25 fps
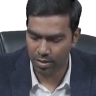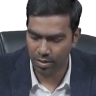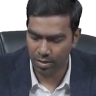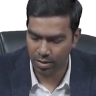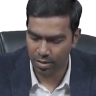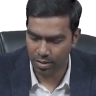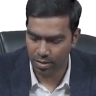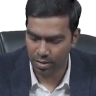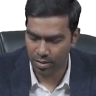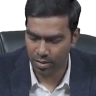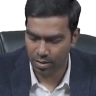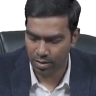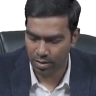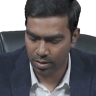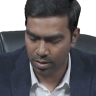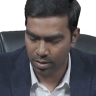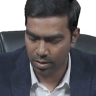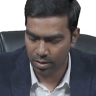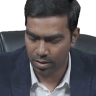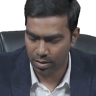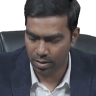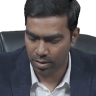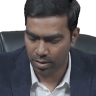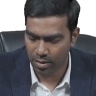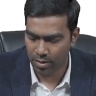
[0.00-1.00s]

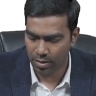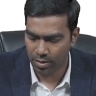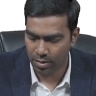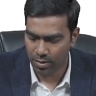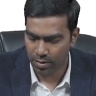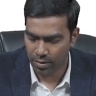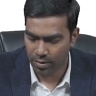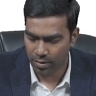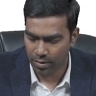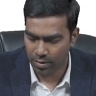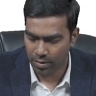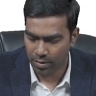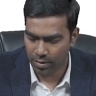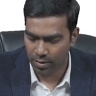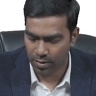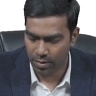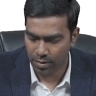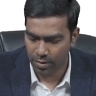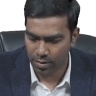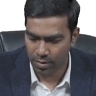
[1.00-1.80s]
Nothing is said.